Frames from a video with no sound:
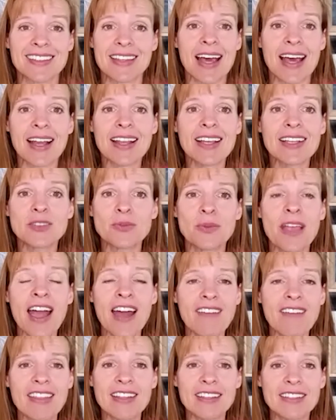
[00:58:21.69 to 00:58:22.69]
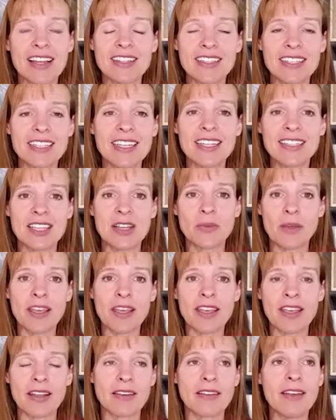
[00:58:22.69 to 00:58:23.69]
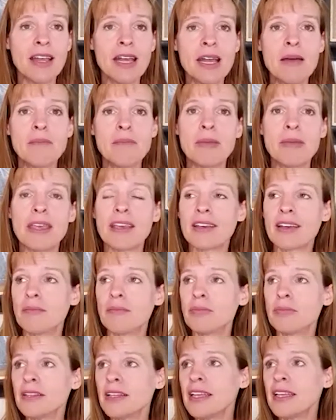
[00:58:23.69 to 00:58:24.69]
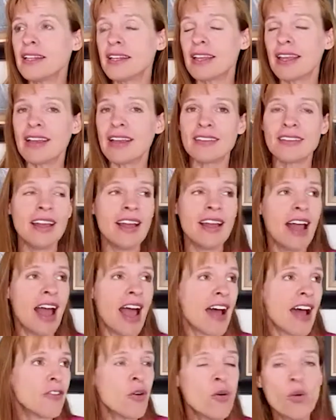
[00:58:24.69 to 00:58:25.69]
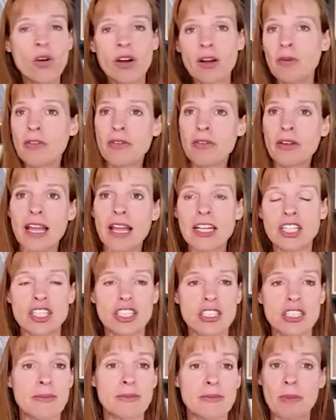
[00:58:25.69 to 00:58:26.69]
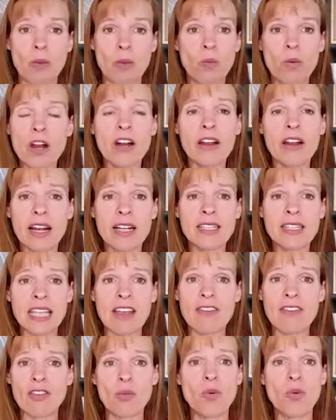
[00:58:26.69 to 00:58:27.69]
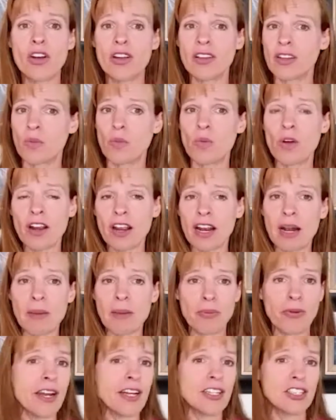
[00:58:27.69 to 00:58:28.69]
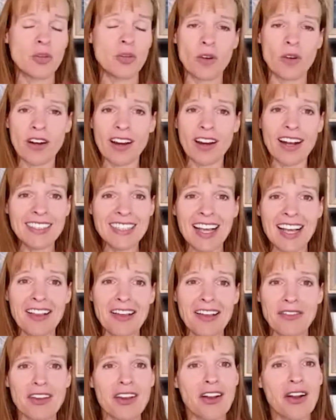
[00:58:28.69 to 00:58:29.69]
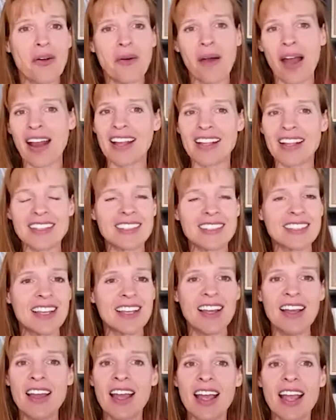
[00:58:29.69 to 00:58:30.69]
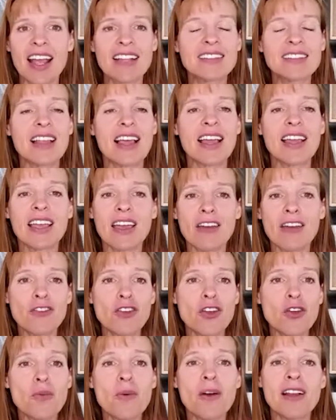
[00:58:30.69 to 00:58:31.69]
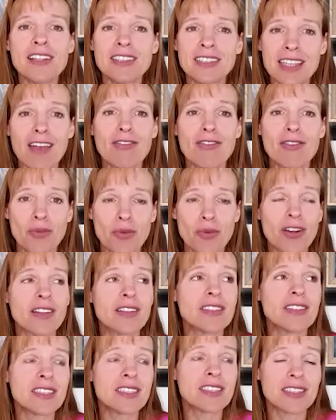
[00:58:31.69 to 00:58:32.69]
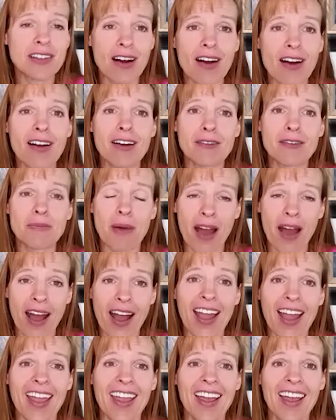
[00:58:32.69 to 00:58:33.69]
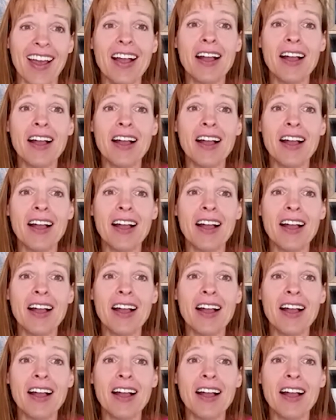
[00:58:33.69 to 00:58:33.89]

That is, we have these ideas that we can be complete and have horrible relationships, but we're going to save the world and we're going to preach and we're going to tell, and it's like, if you want to save the world, start by